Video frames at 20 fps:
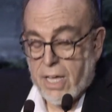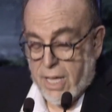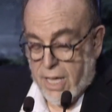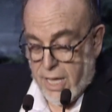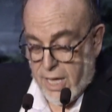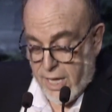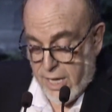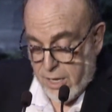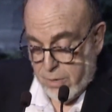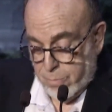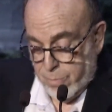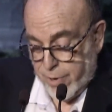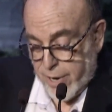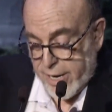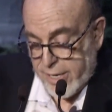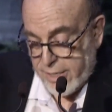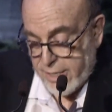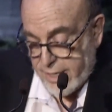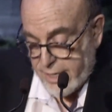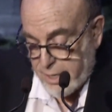He and
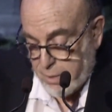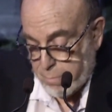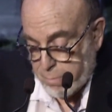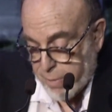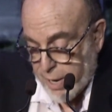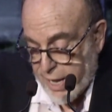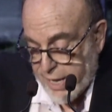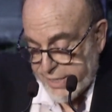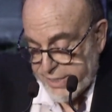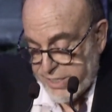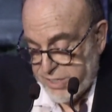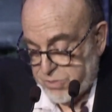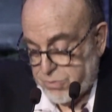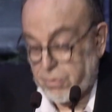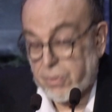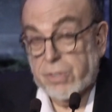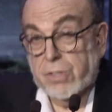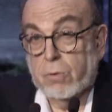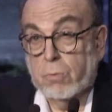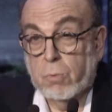Brendan combined
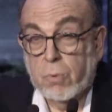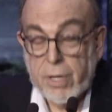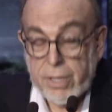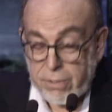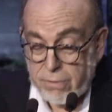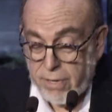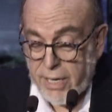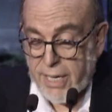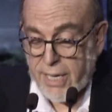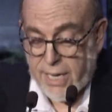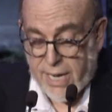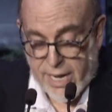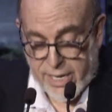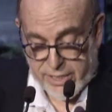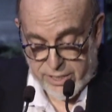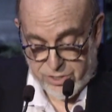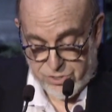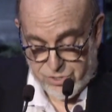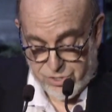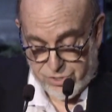this with the withering
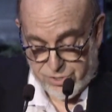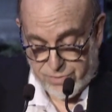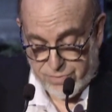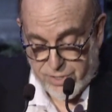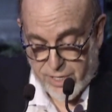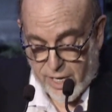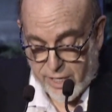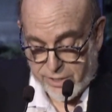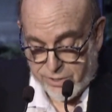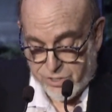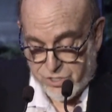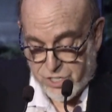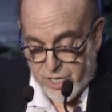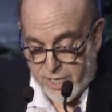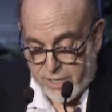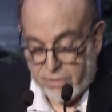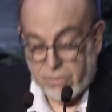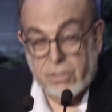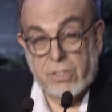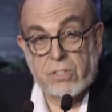analysis of Dollar
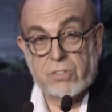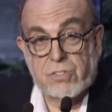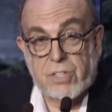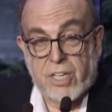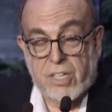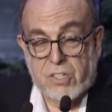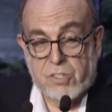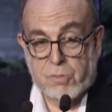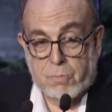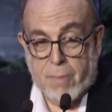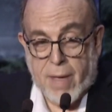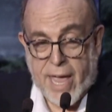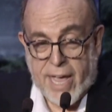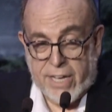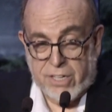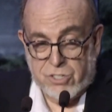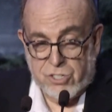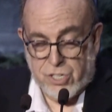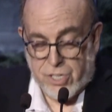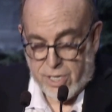General's
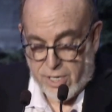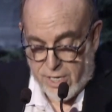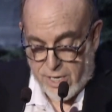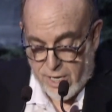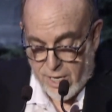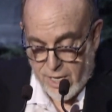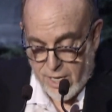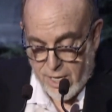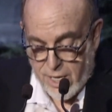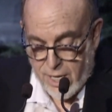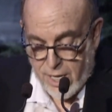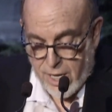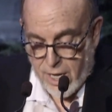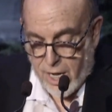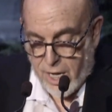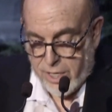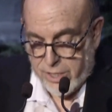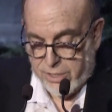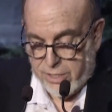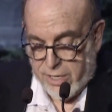expansion
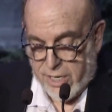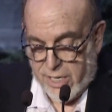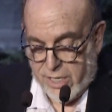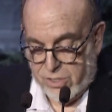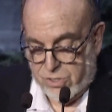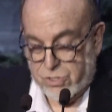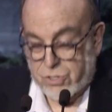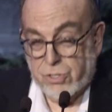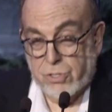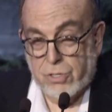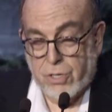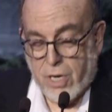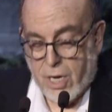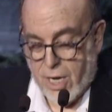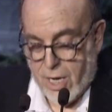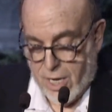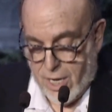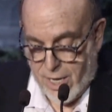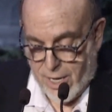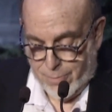under its
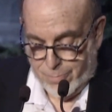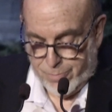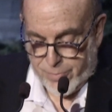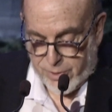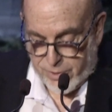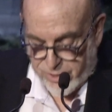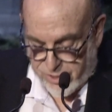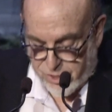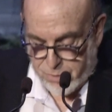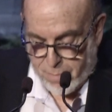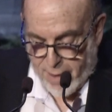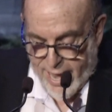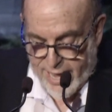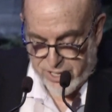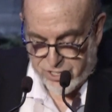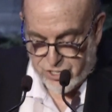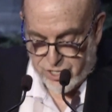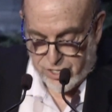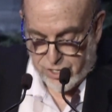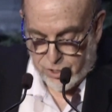
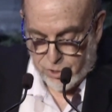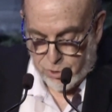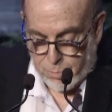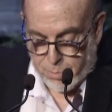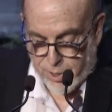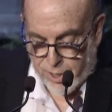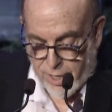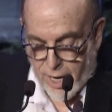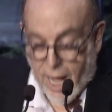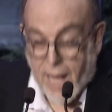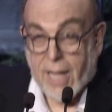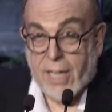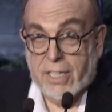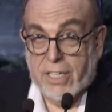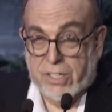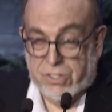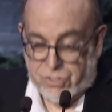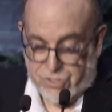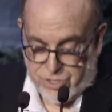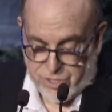expansion uber
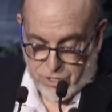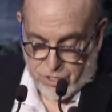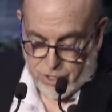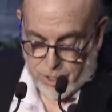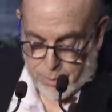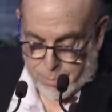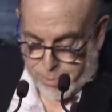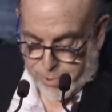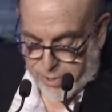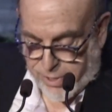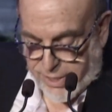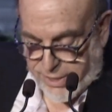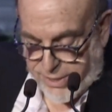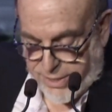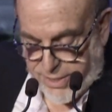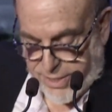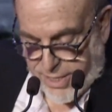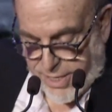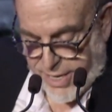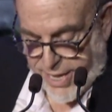alles
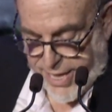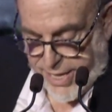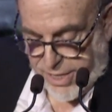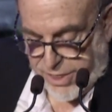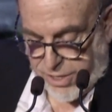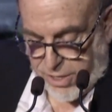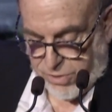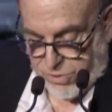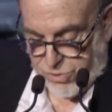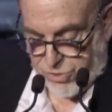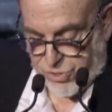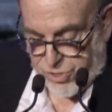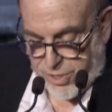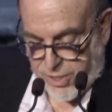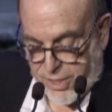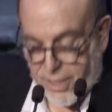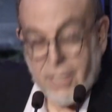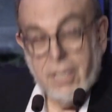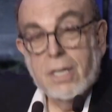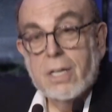corporate
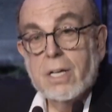ethos.